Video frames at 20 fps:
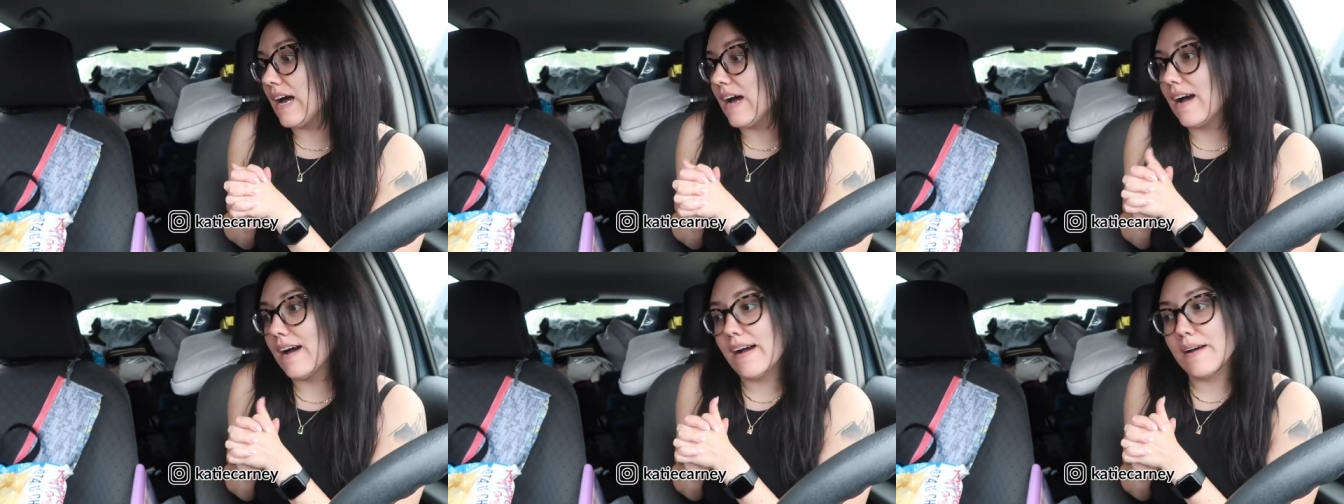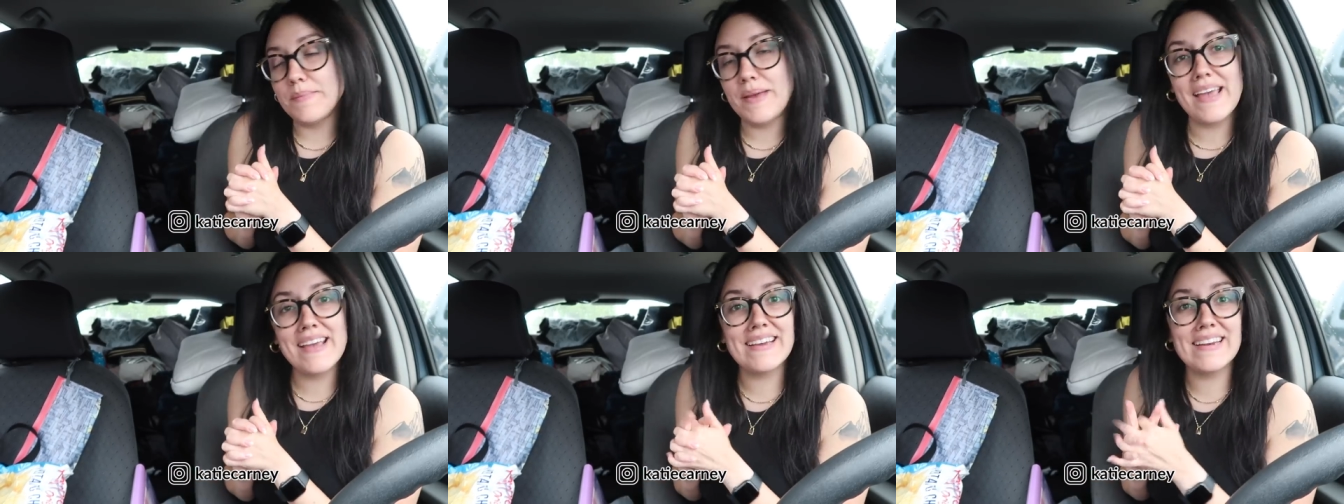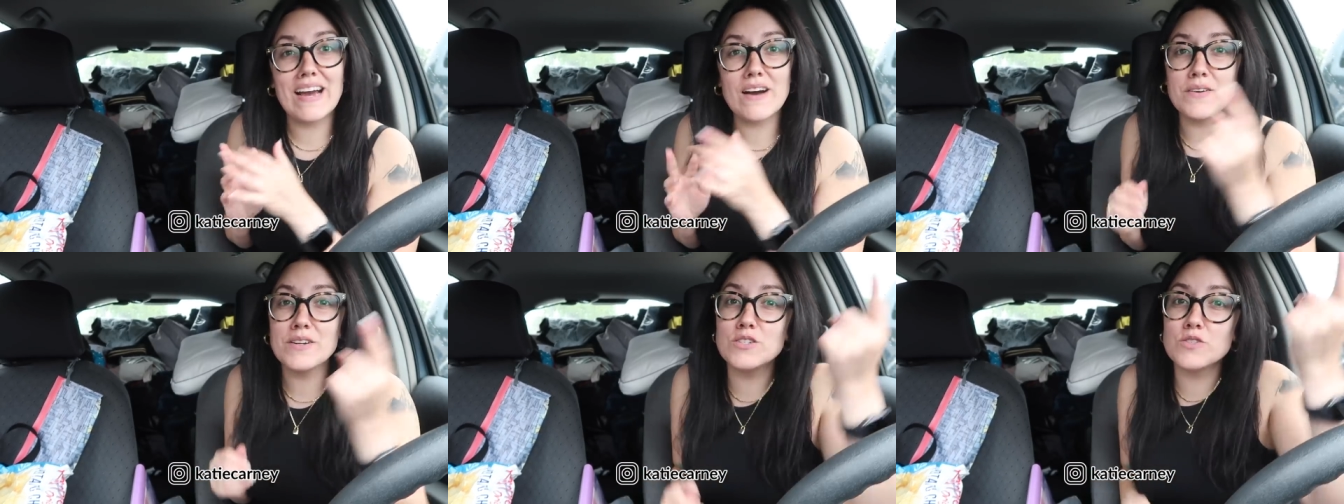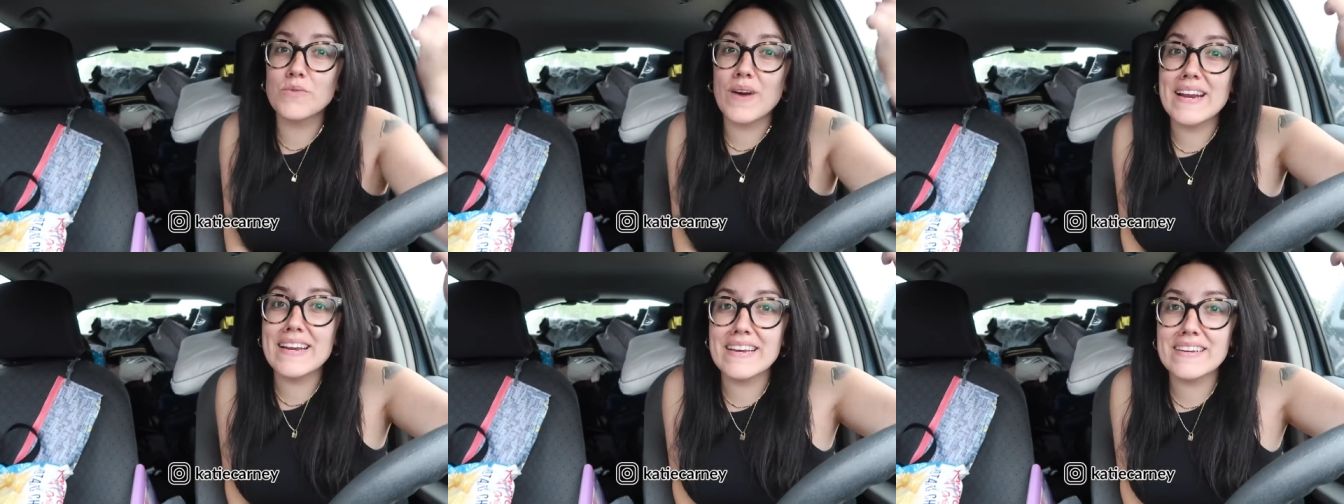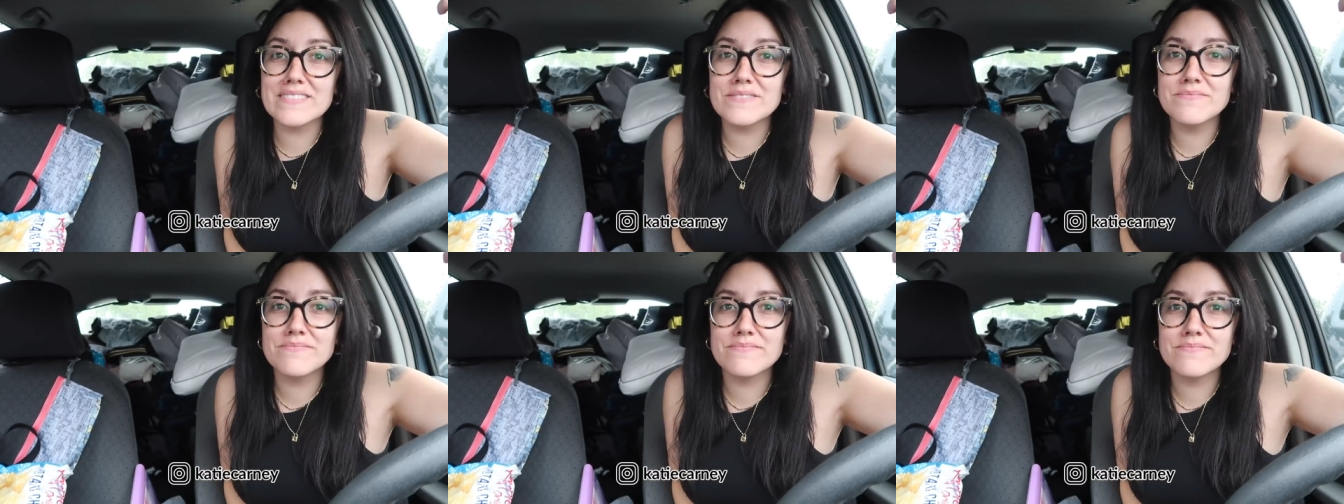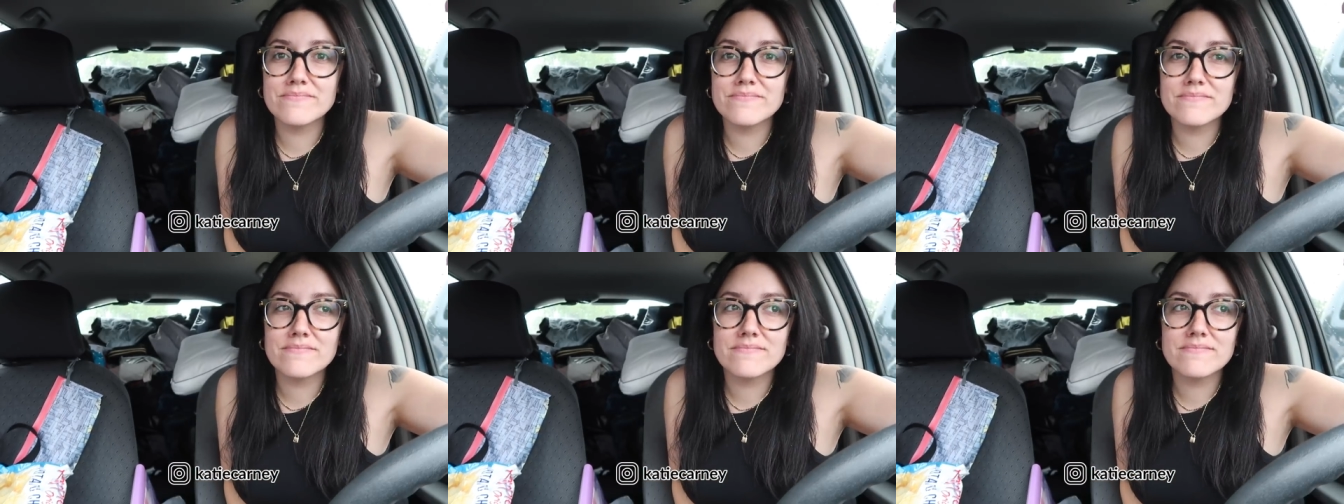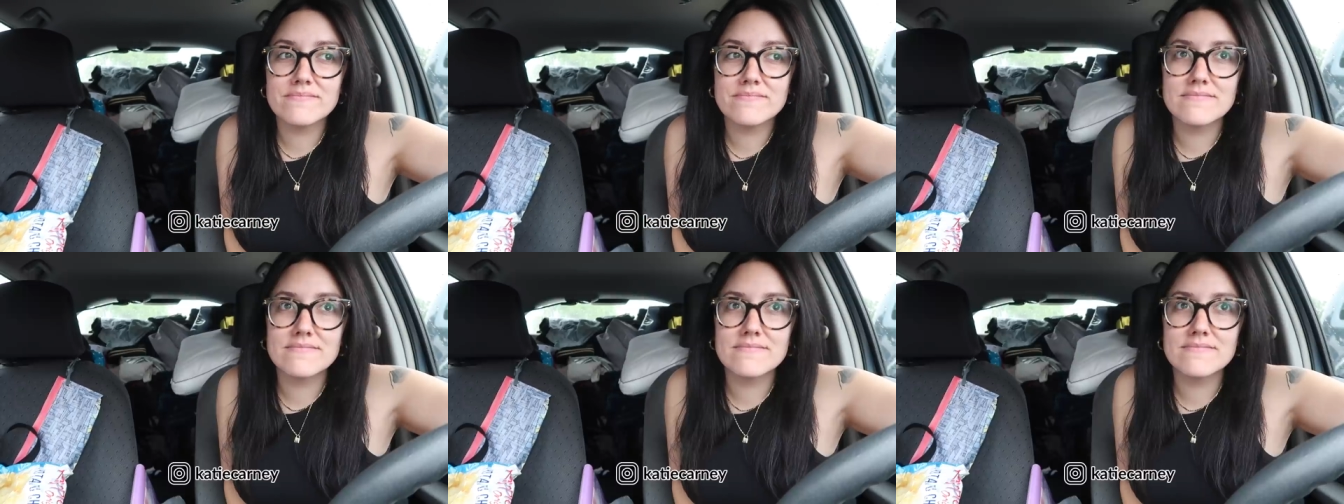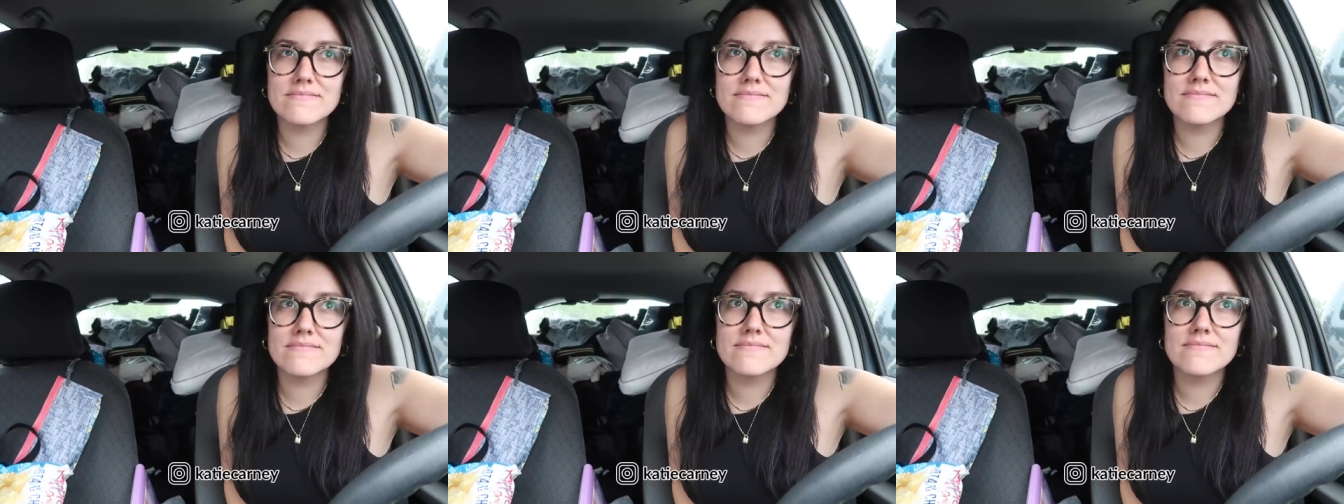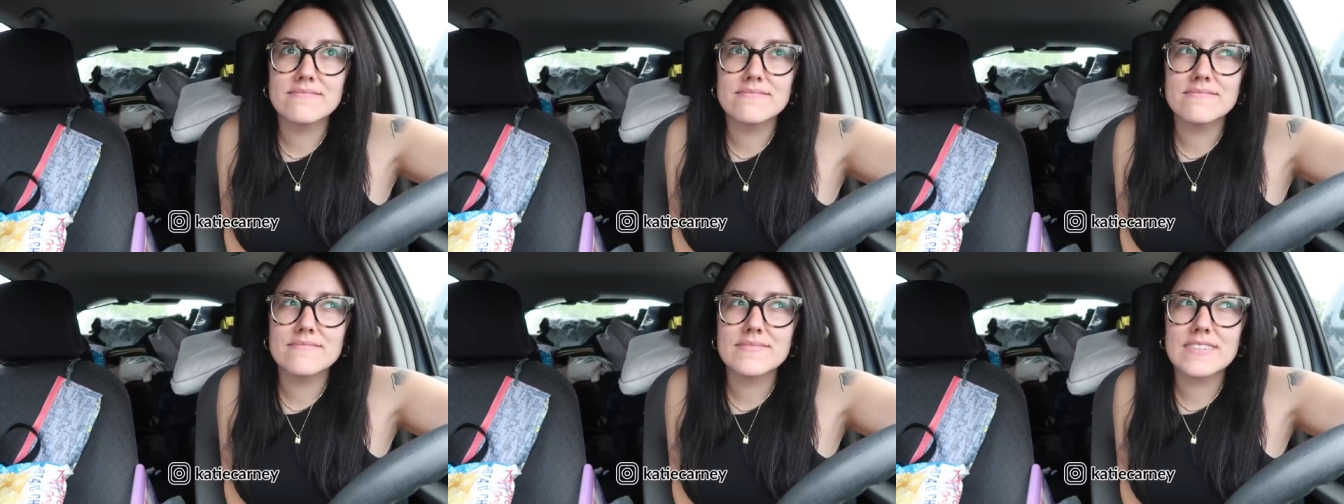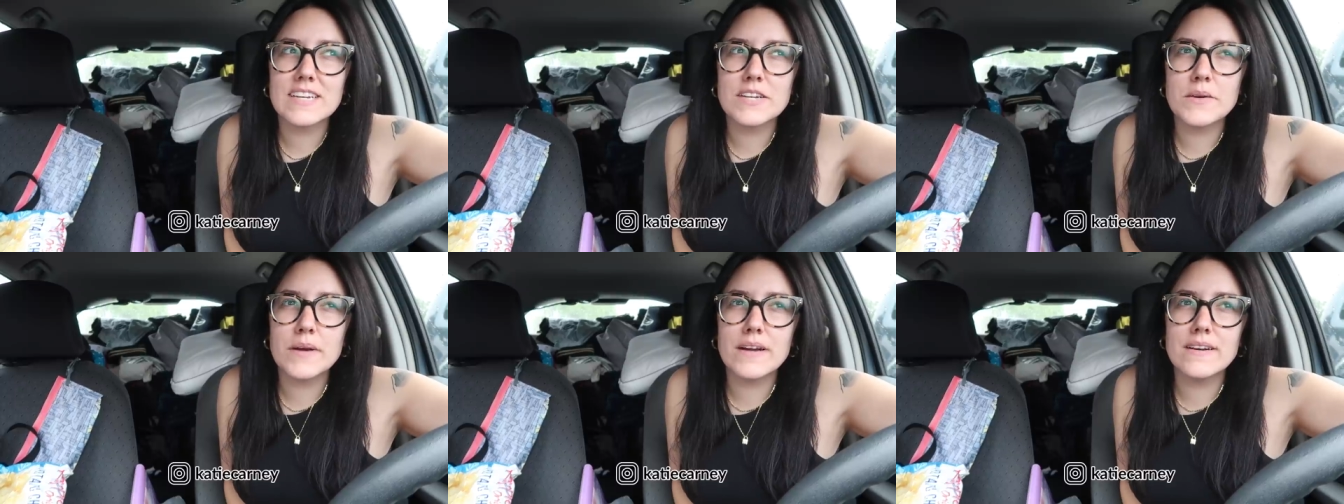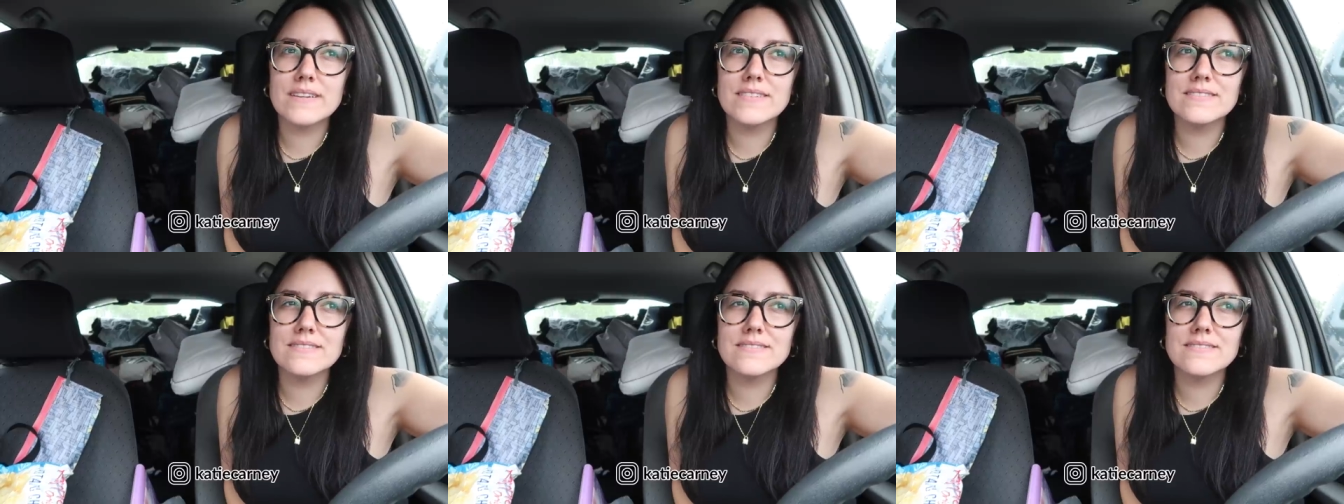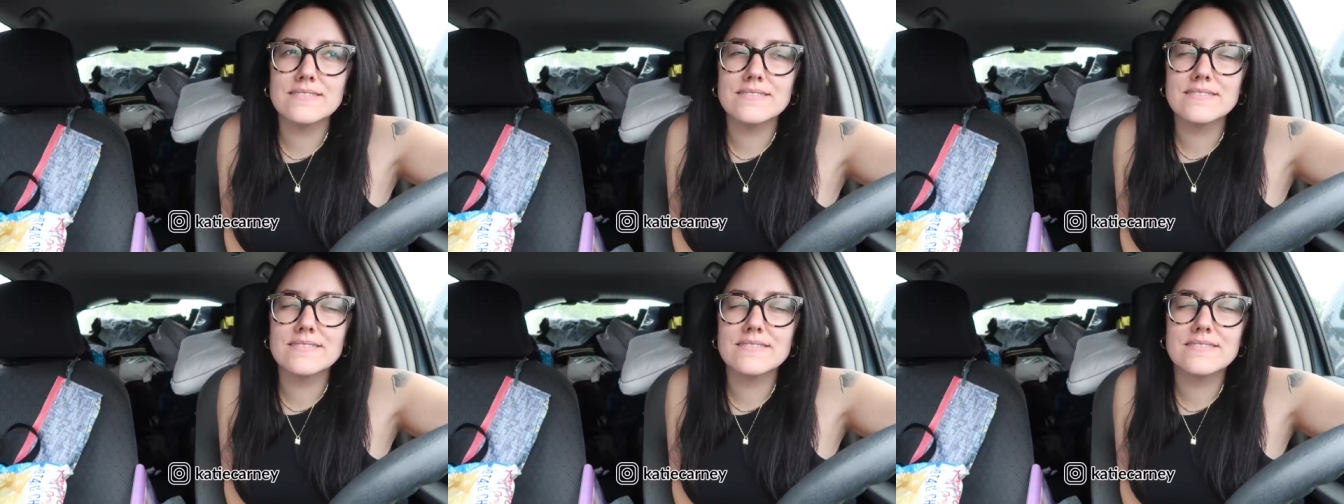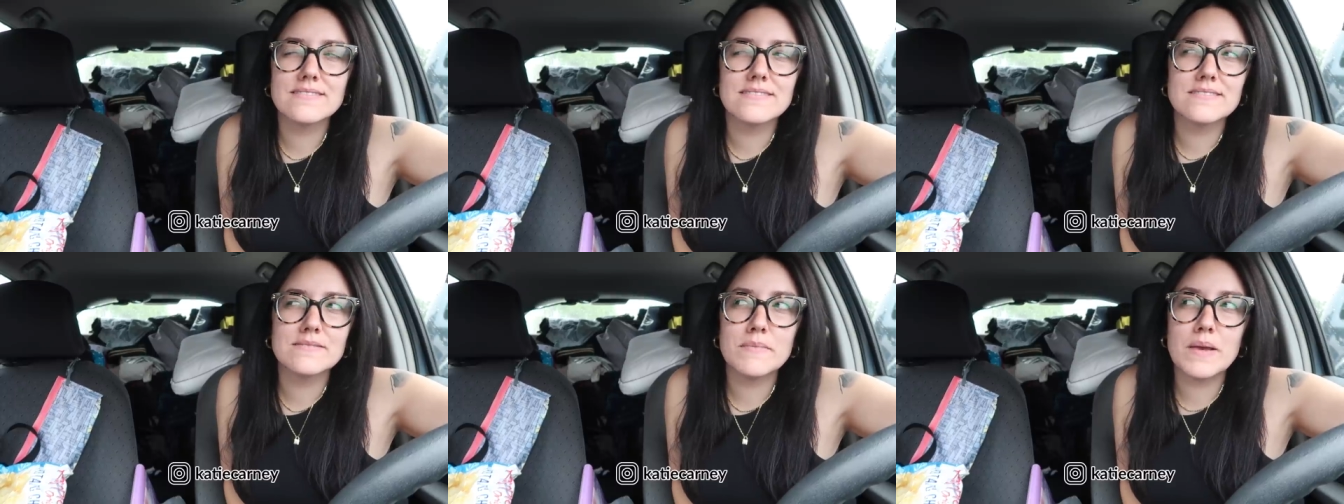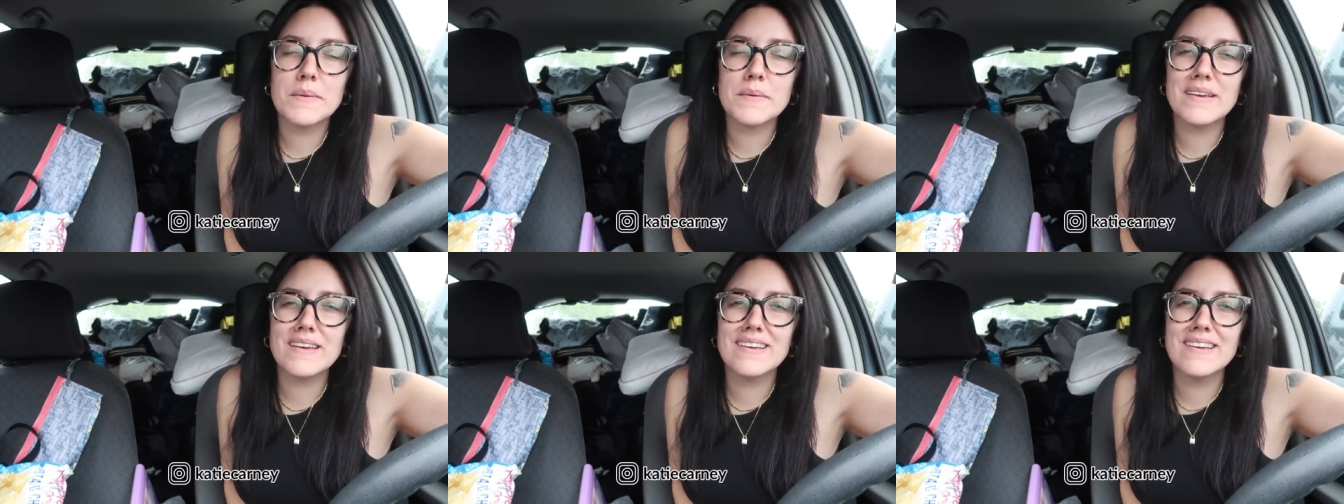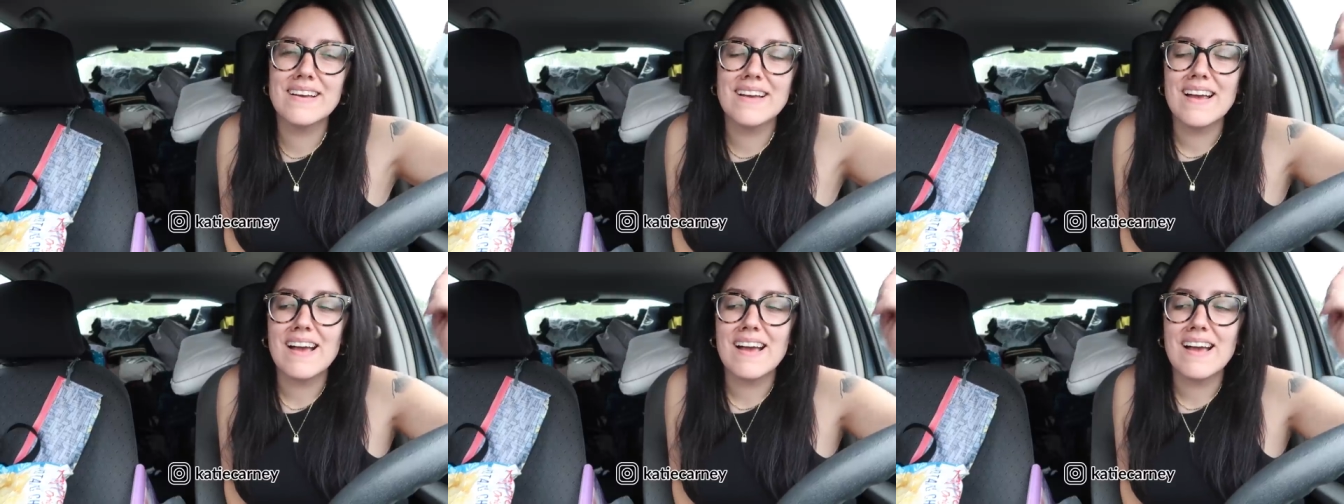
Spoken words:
I'm hanging out, it's raining. Can you hear it? Maybe.